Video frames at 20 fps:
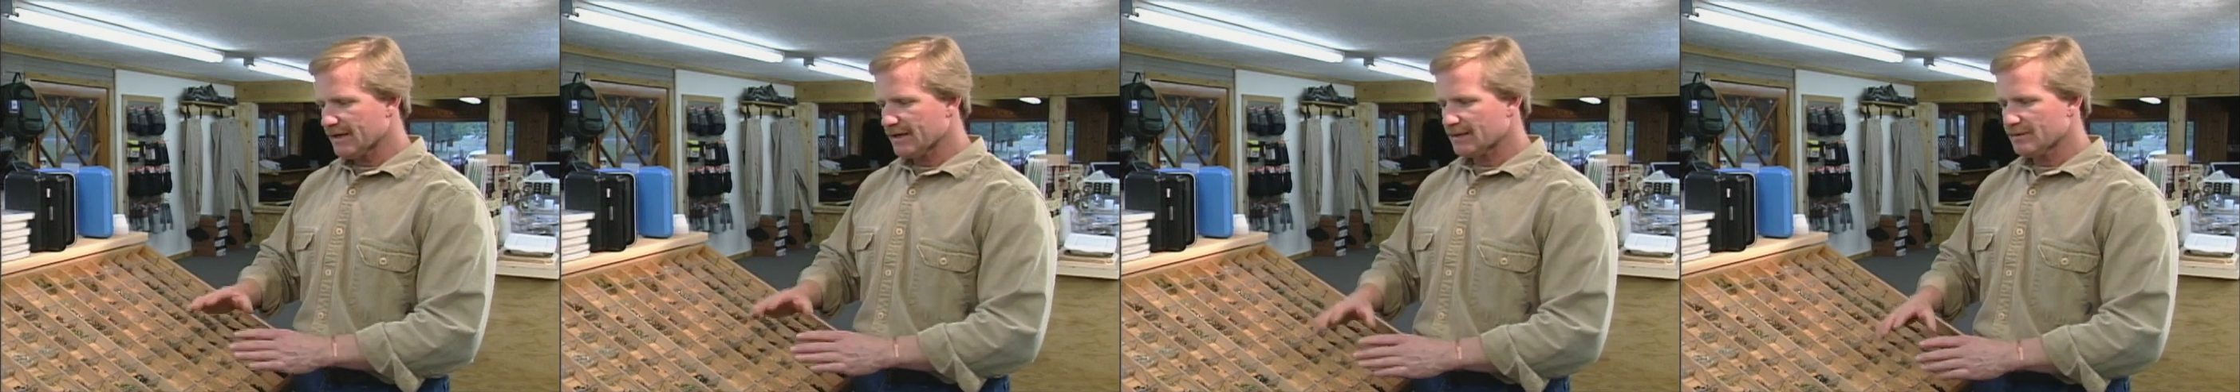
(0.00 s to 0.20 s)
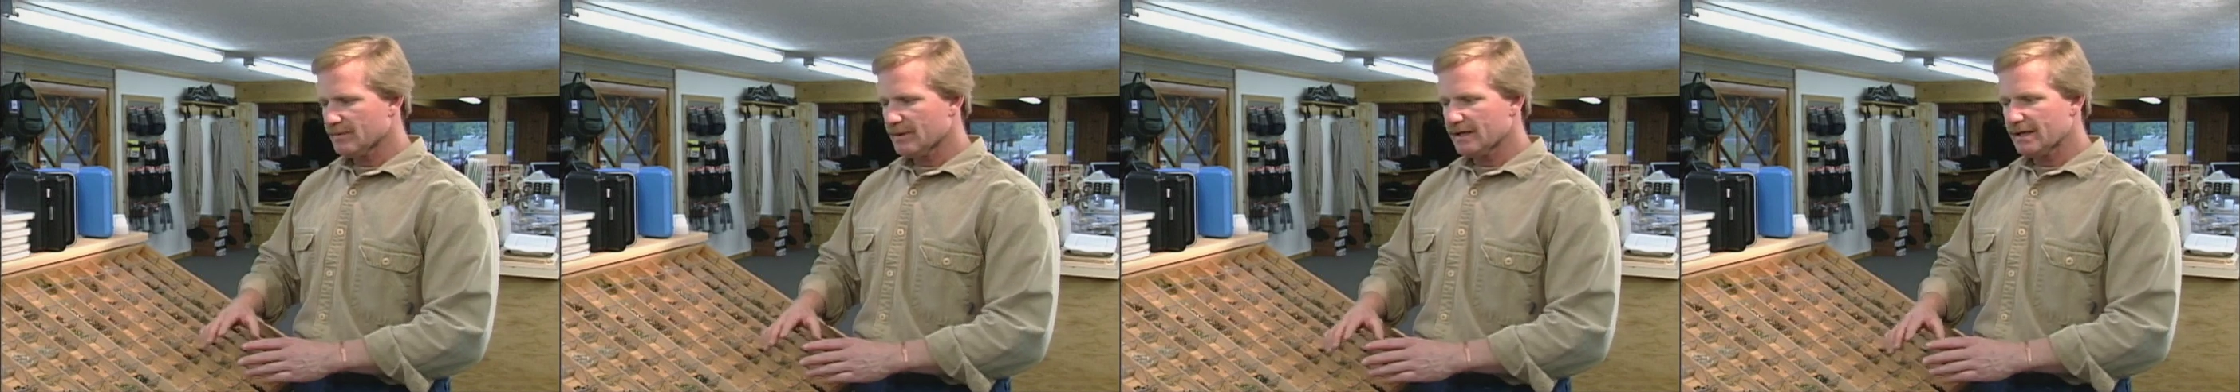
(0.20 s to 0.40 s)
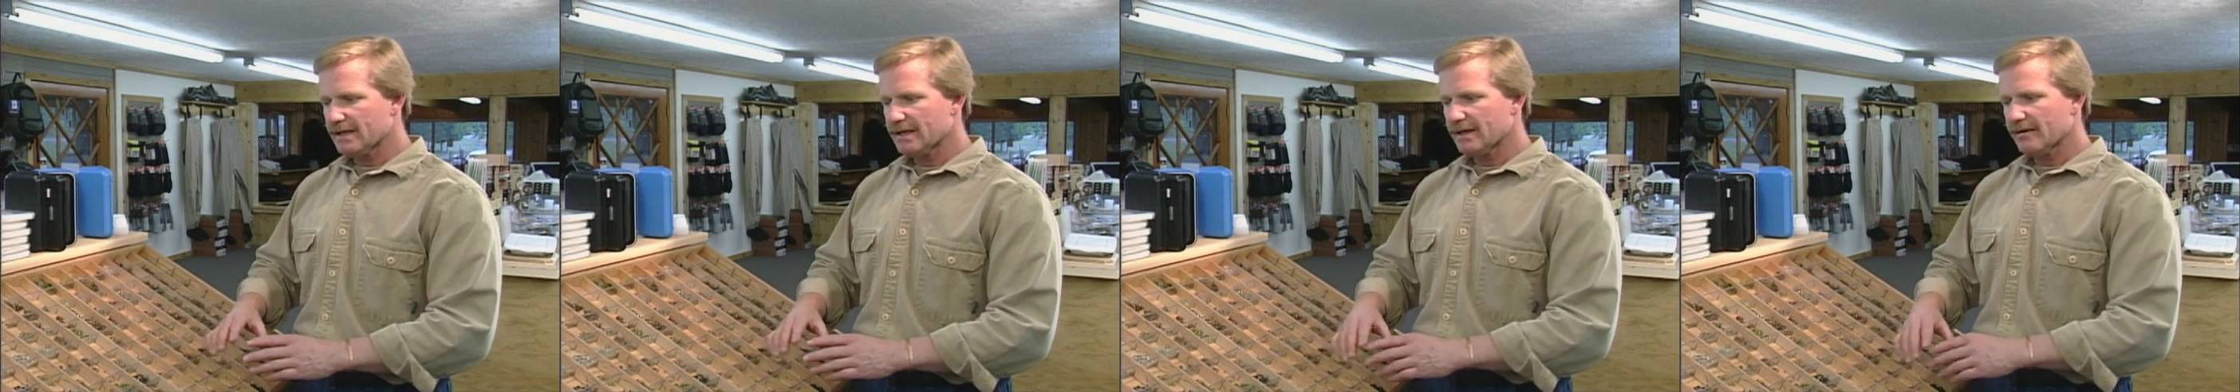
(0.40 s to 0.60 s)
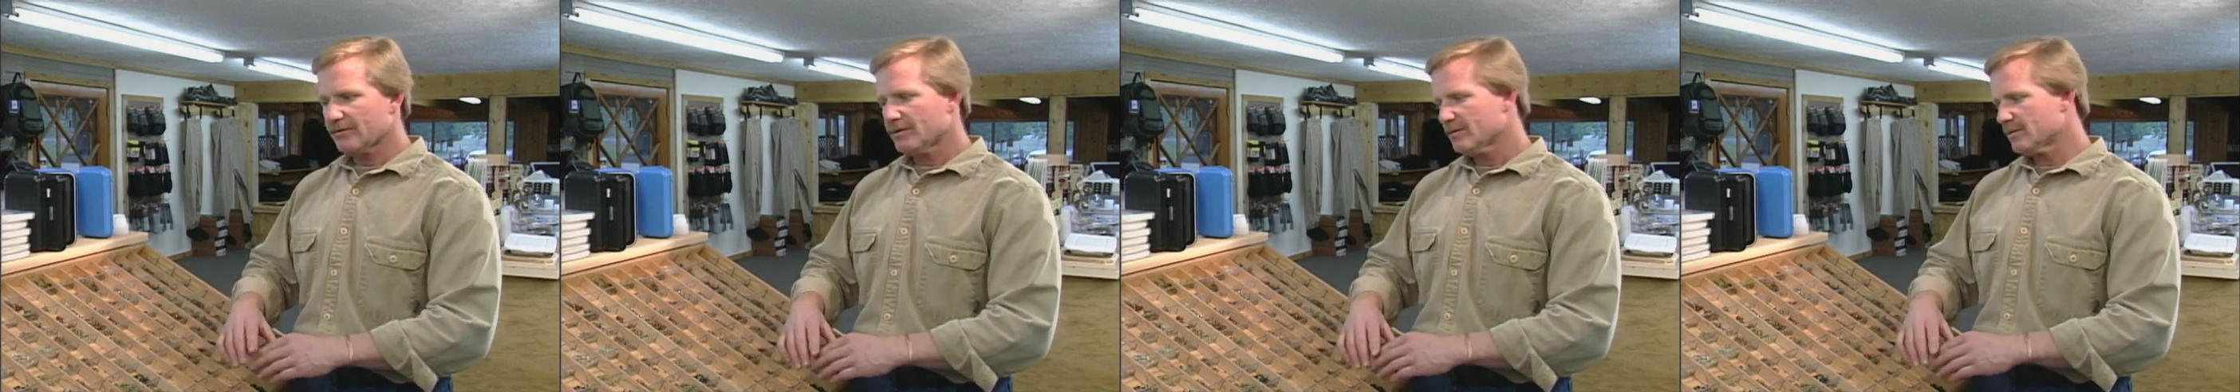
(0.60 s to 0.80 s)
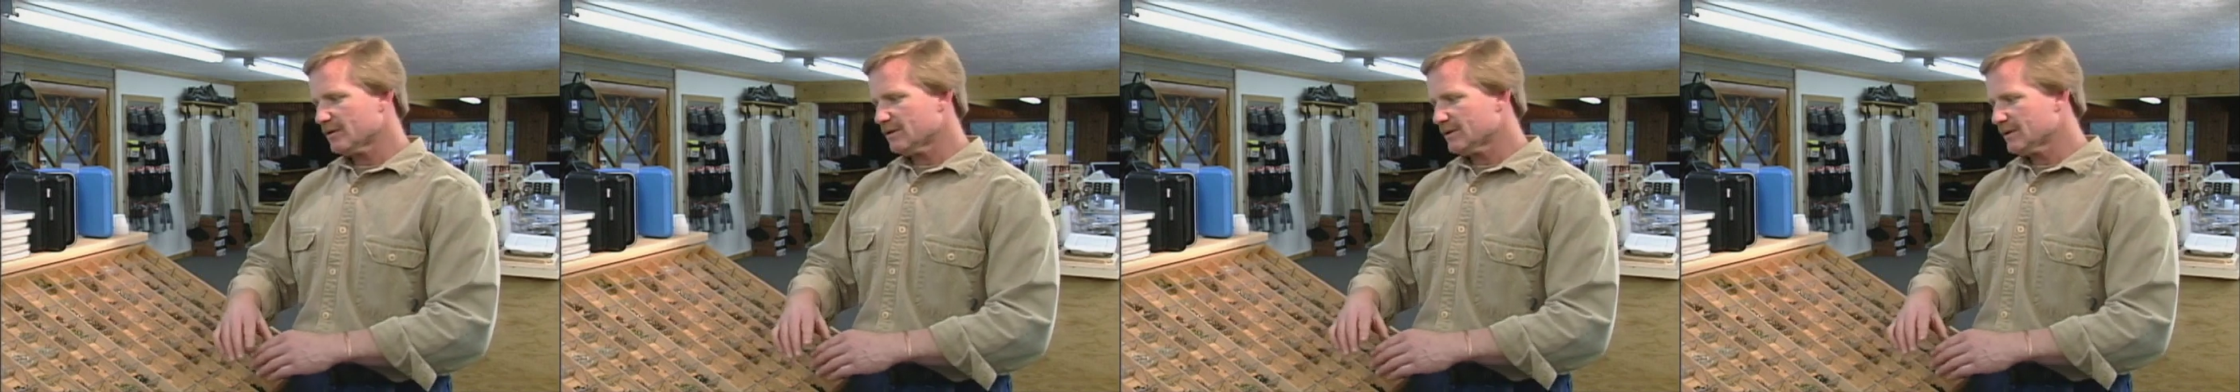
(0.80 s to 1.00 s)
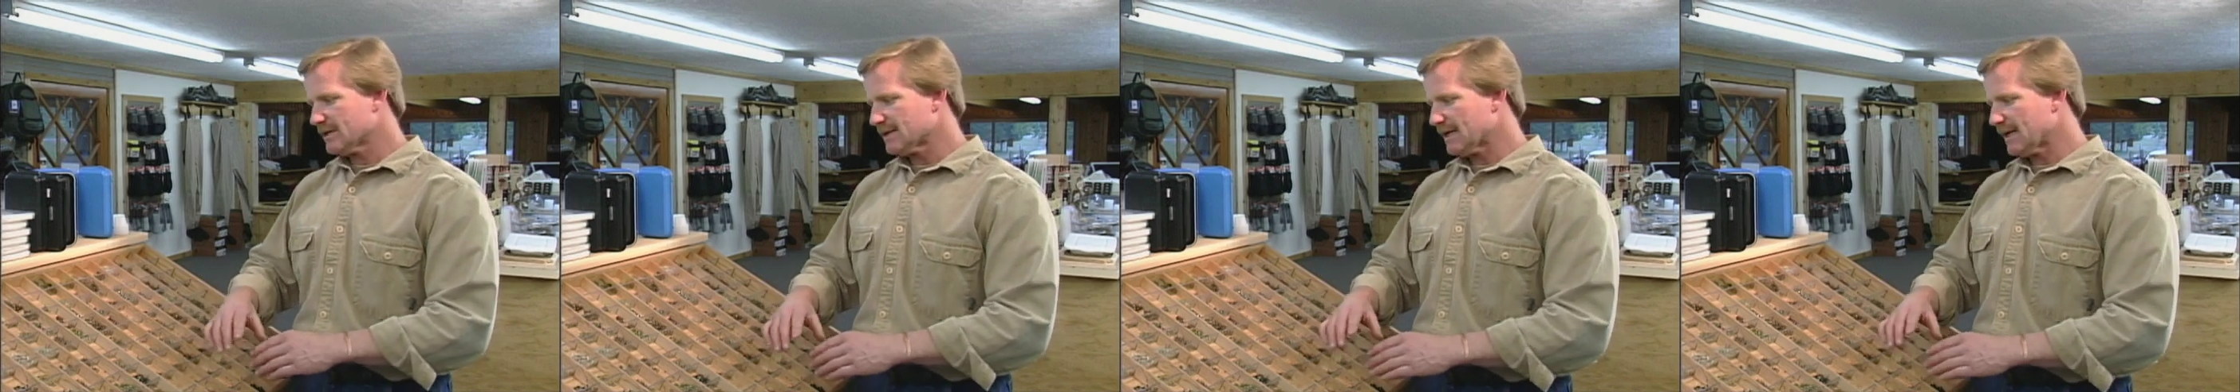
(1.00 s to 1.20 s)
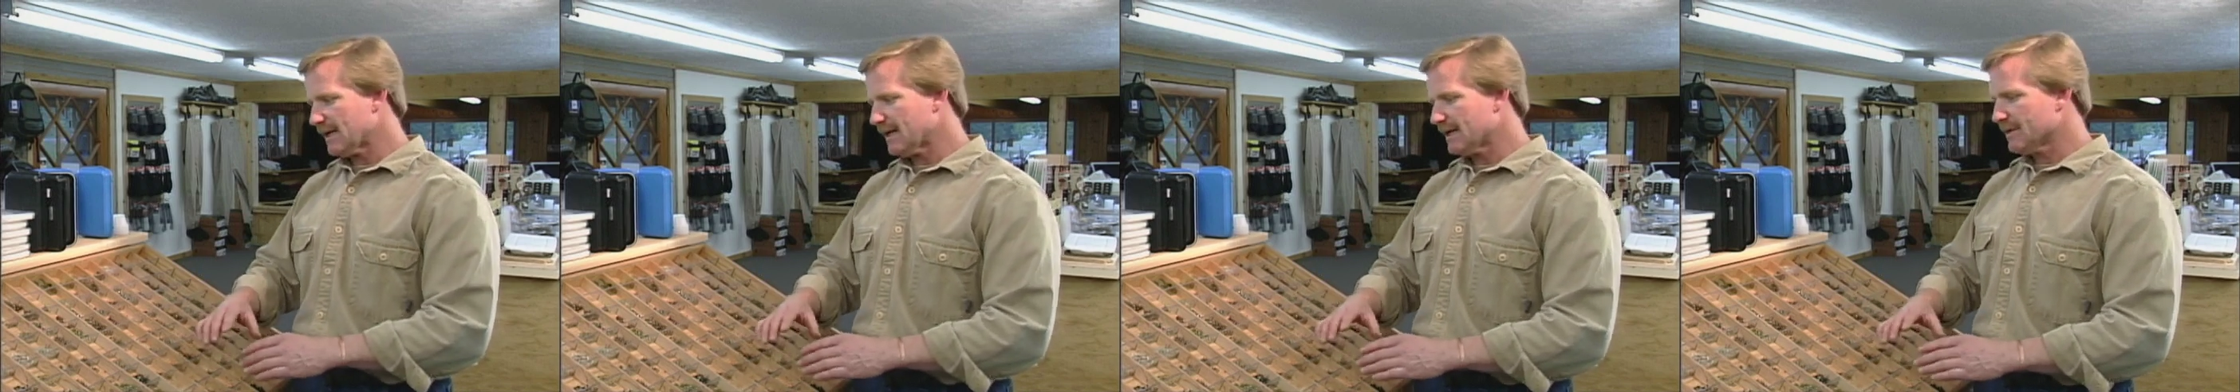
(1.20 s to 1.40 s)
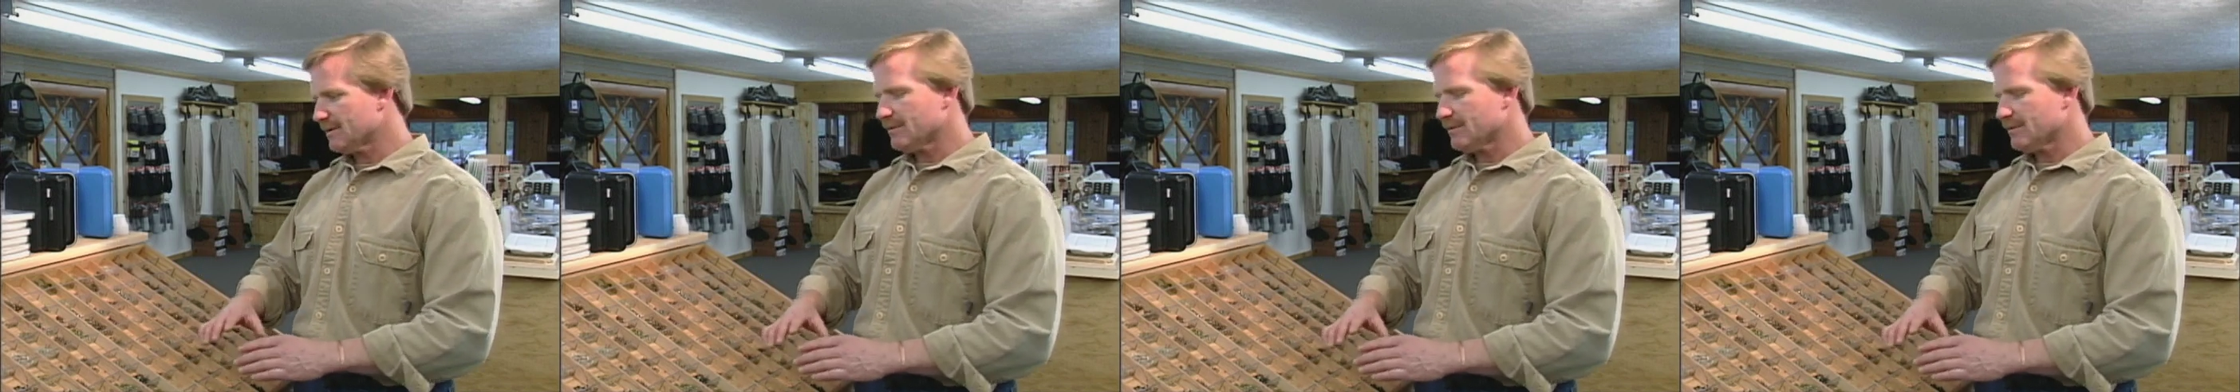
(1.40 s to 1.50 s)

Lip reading: and many of them are designed to